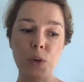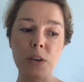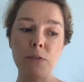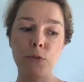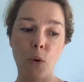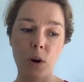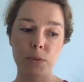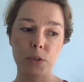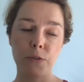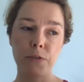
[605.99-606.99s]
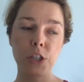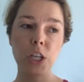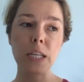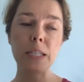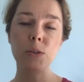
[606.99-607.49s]
we formed
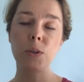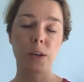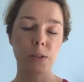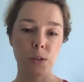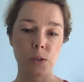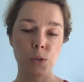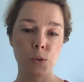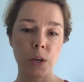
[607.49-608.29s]
officially in 2012